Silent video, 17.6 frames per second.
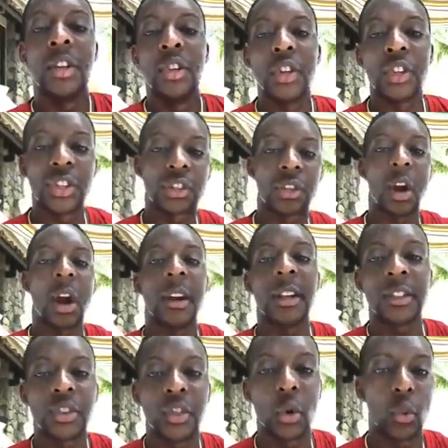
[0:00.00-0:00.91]
You're
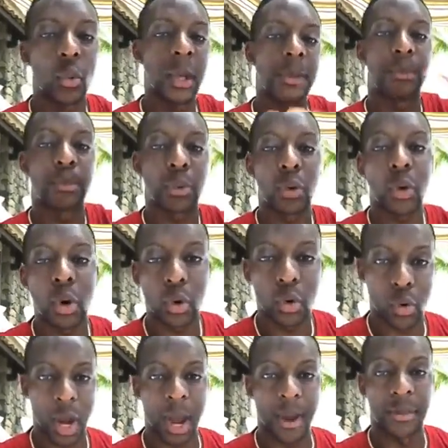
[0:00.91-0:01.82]
starting to
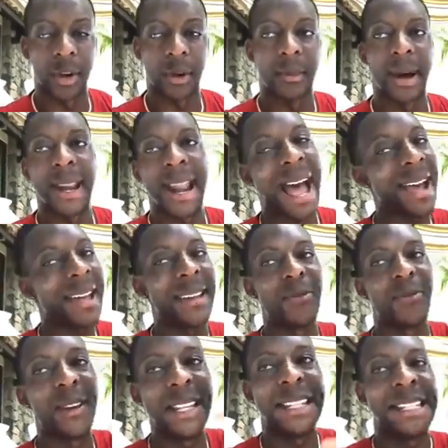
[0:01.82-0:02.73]
reprogram your mind. I
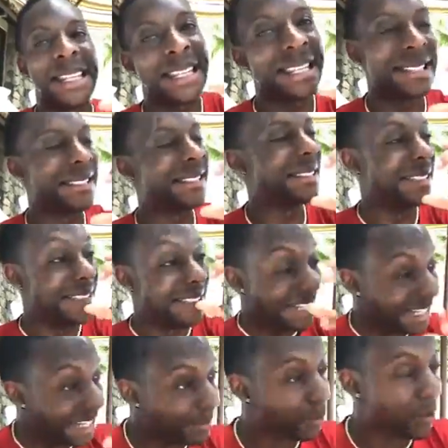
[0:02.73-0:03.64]
can really get
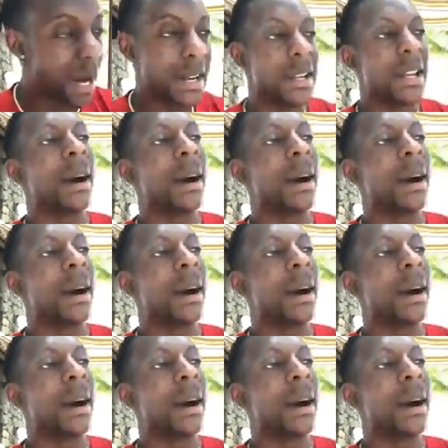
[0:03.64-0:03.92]
deep right